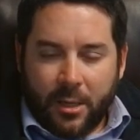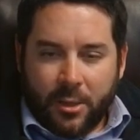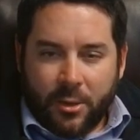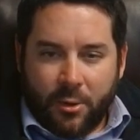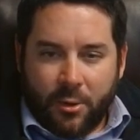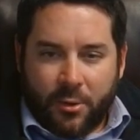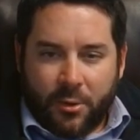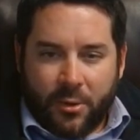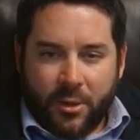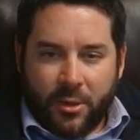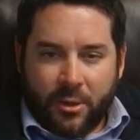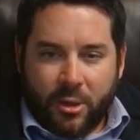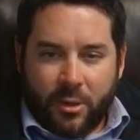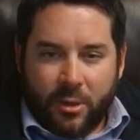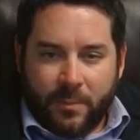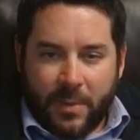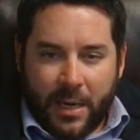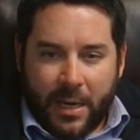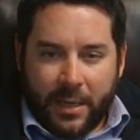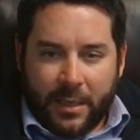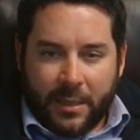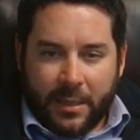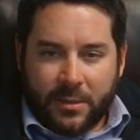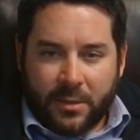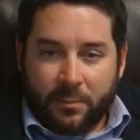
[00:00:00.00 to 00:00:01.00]
you think you
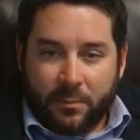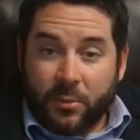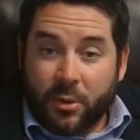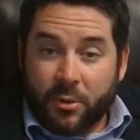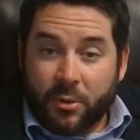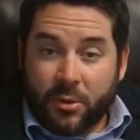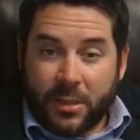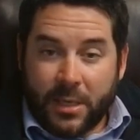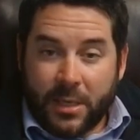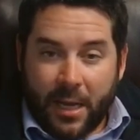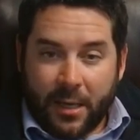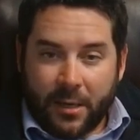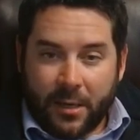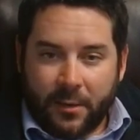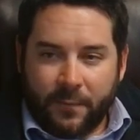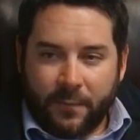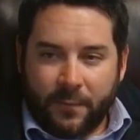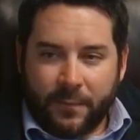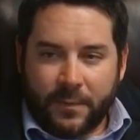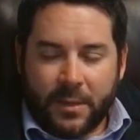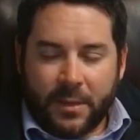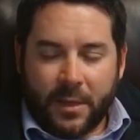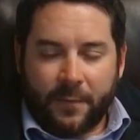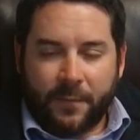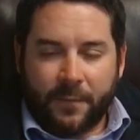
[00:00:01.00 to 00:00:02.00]
might get some use out
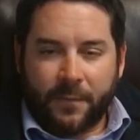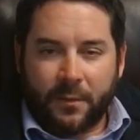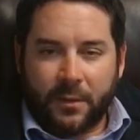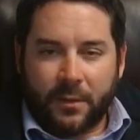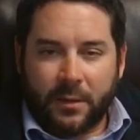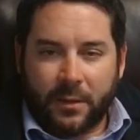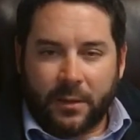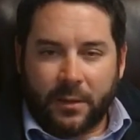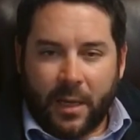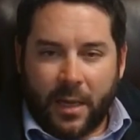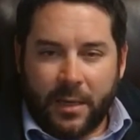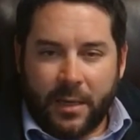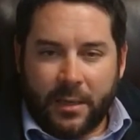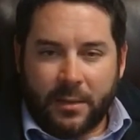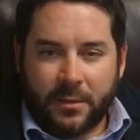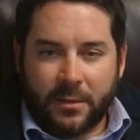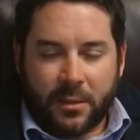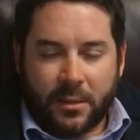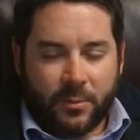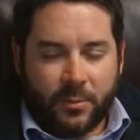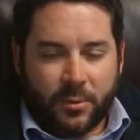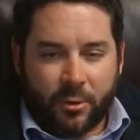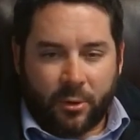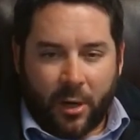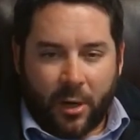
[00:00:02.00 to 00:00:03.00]
of, definitely like and
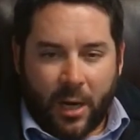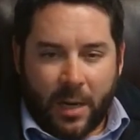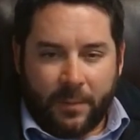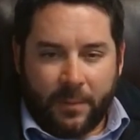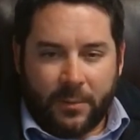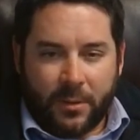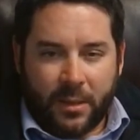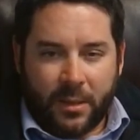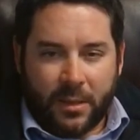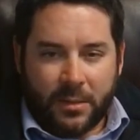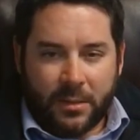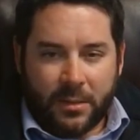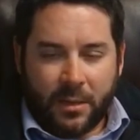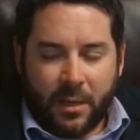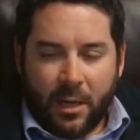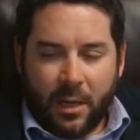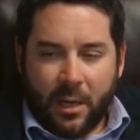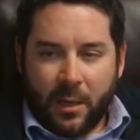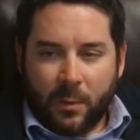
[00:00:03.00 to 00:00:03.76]
subscribe to this.